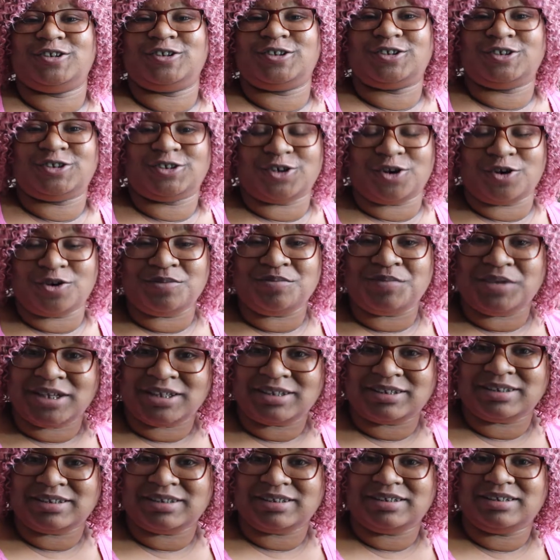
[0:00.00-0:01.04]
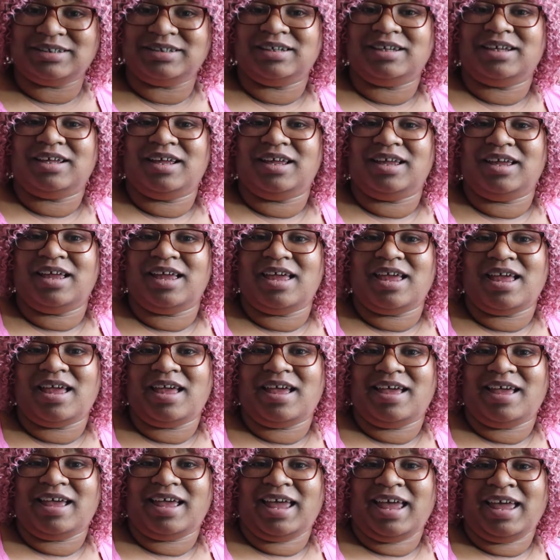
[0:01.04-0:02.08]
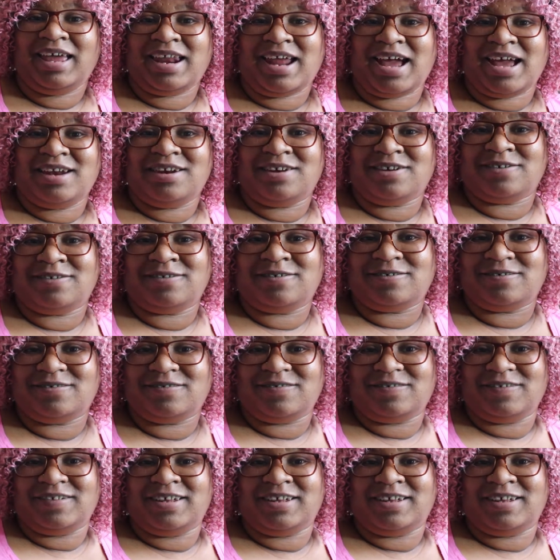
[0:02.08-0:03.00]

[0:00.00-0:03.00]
so busy and I don't